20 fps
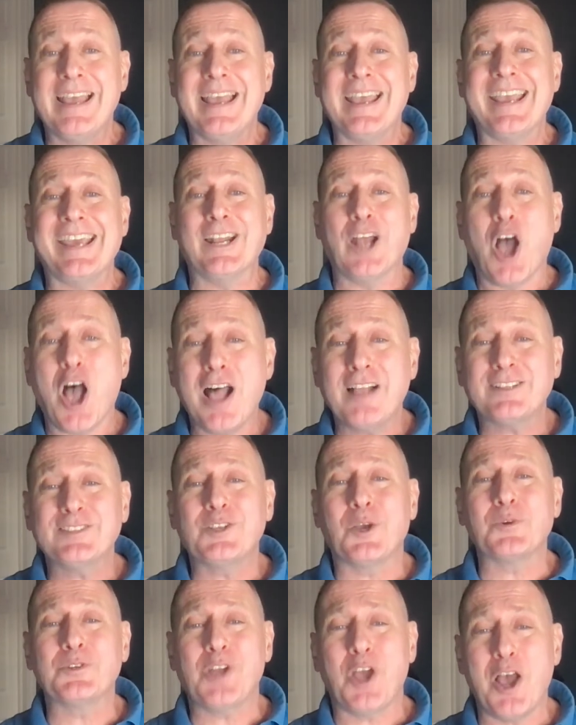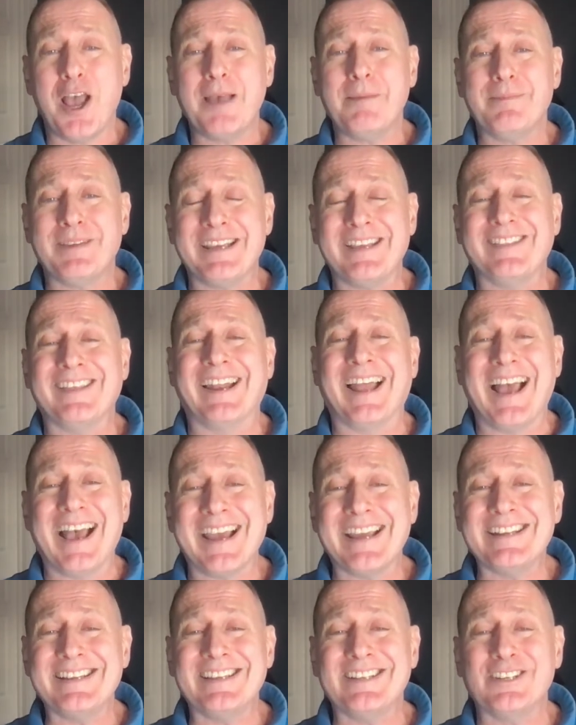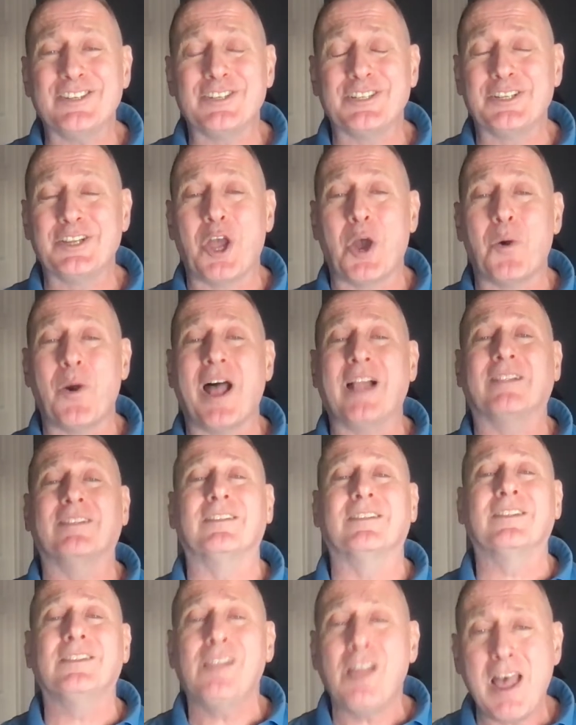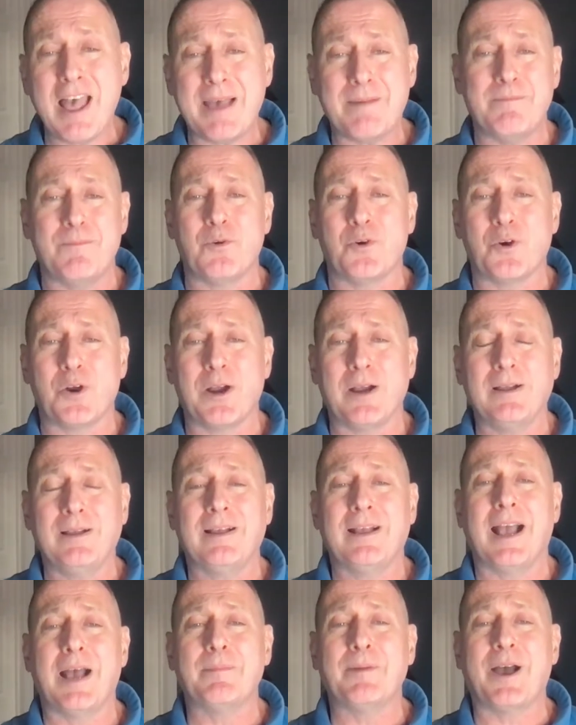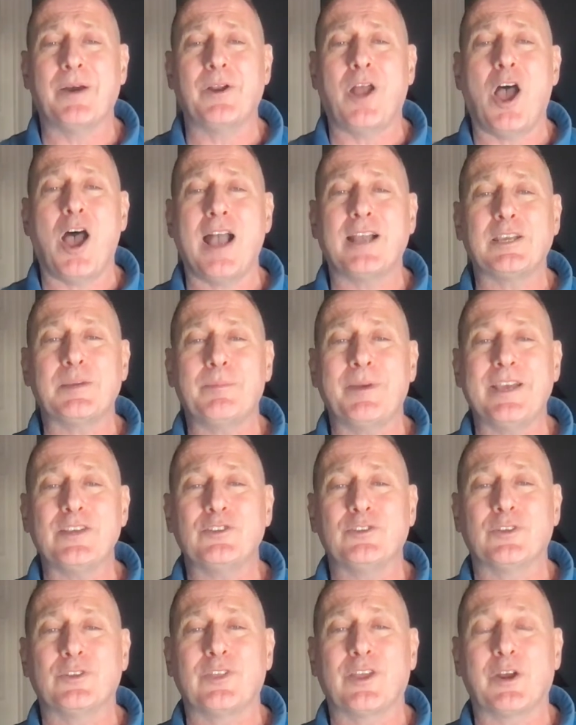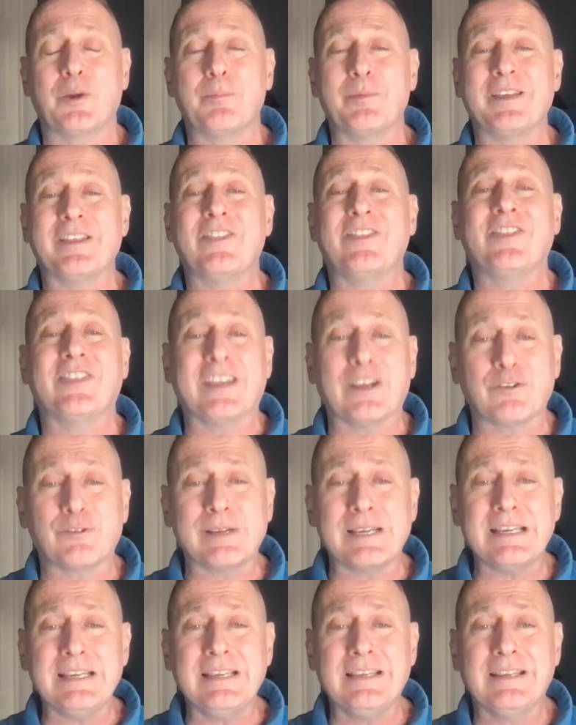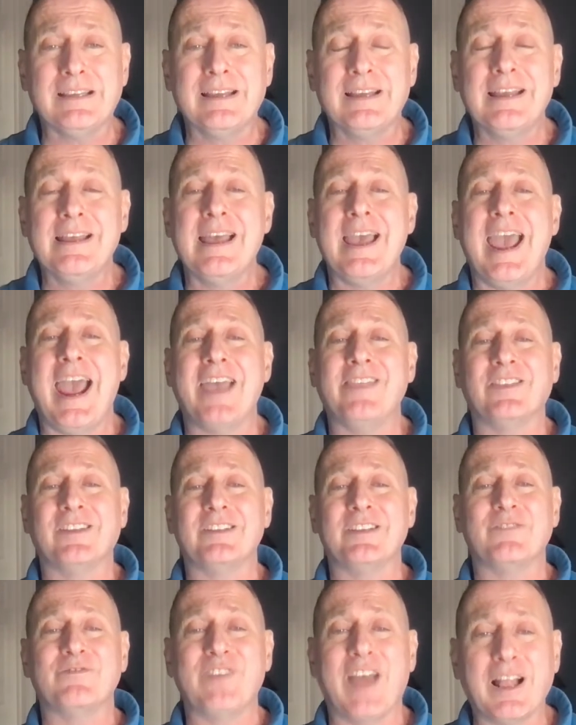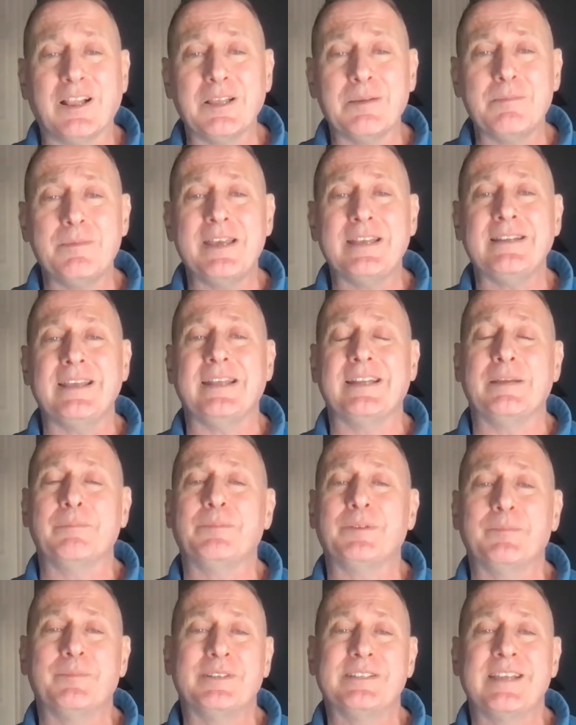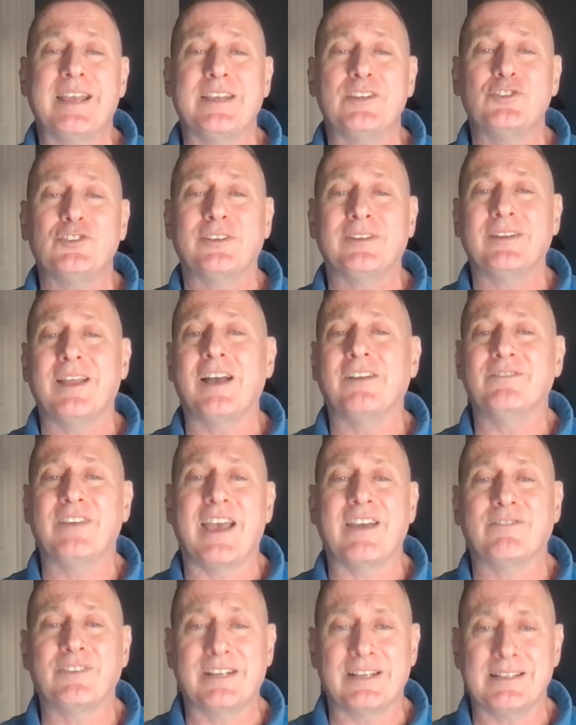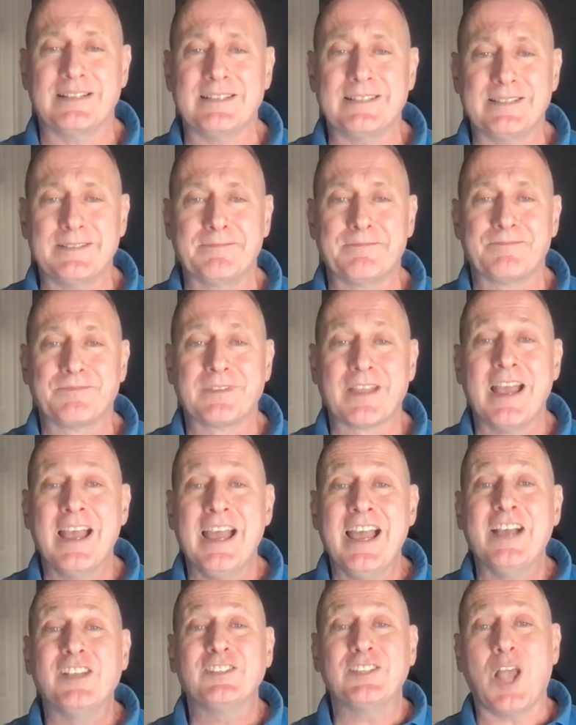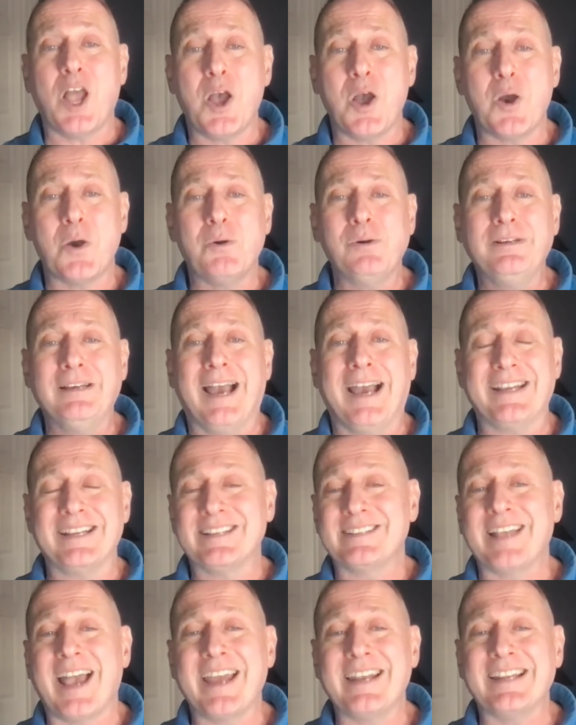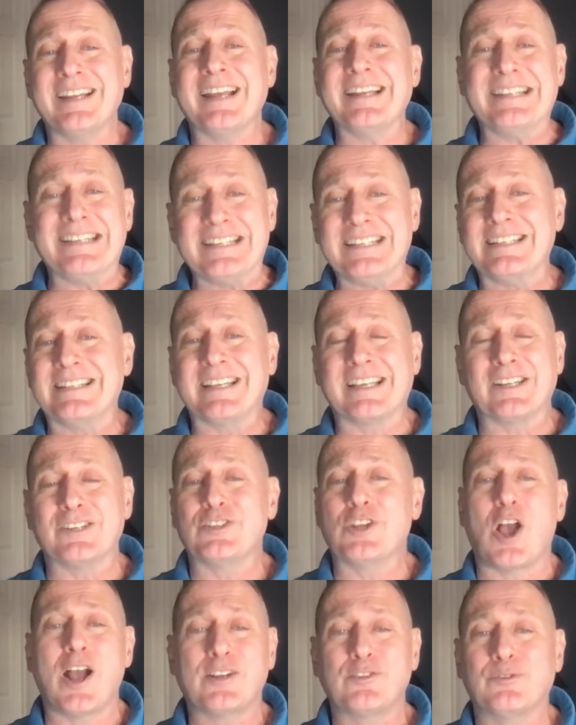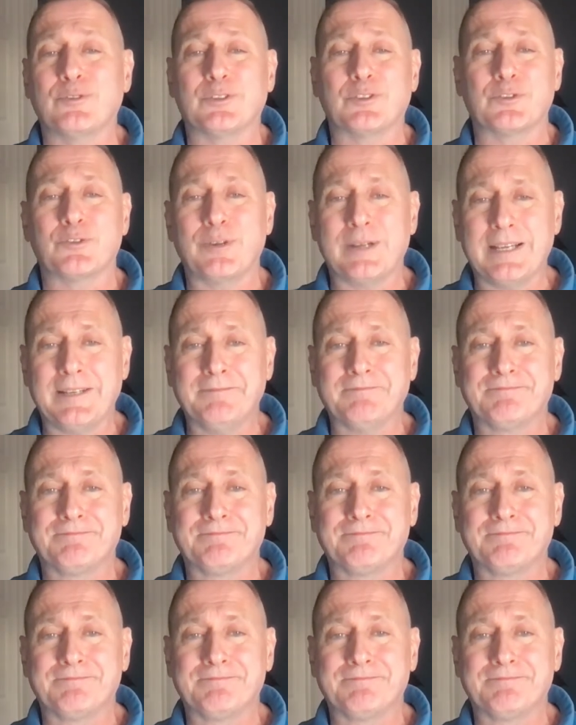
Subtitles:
It also taught me that I needed to know a lot more about occupational therapy theory and the development and implementation of evidence. So I decided I needed to get a doctoral degree.